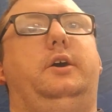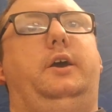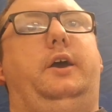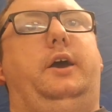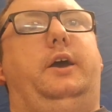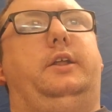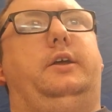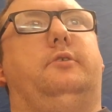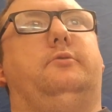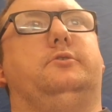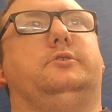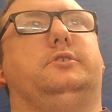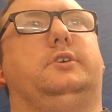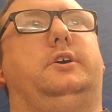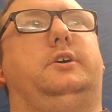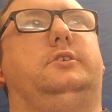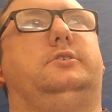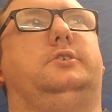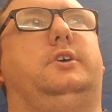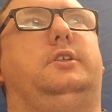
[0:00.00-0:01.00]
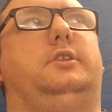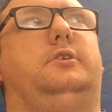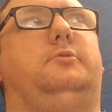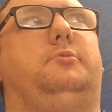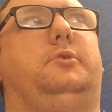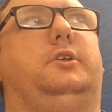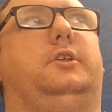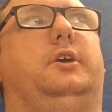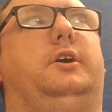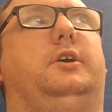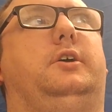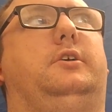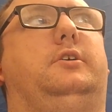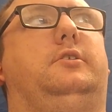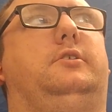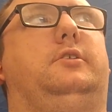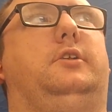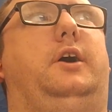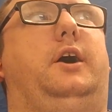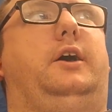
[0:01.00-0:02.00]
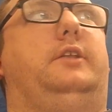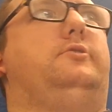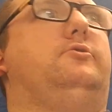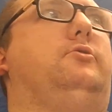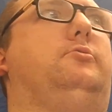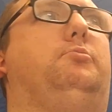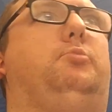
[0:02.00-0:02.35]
and I was like sitting there being like, at no